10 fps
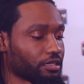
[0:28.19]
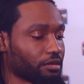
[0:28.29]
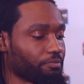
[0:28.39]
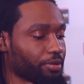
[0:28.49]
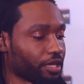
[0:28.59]

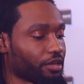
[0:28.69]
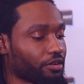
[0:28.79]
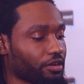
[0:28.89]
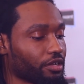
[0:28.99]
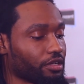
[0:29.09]
a
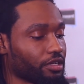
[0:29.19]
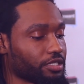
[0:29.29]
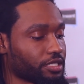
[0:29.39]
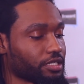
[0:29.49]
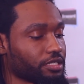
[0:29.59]

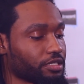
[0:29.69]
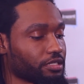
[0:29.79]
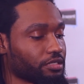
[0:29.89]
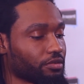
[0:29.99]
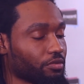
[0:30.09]

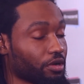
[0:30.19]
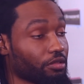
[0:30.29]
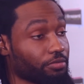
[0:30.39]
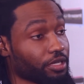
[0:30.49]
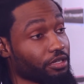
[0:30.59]
peer-assisted
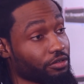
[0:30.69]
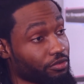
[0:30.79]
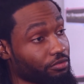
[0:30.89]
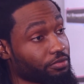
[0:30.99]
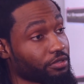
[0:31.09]
well-being
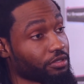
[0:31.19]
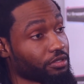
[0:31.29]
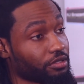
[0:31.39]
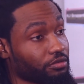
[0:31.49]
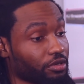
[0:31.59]
group,
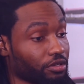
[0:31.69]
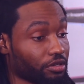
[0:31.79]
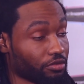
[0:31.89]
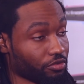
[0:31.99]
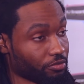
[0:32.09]

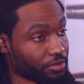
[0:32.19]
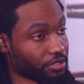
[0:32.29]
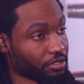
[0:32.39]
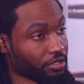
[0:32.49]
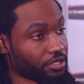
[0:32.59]
or
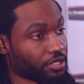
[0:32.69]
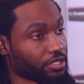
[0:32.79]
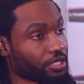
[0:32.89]
groups, because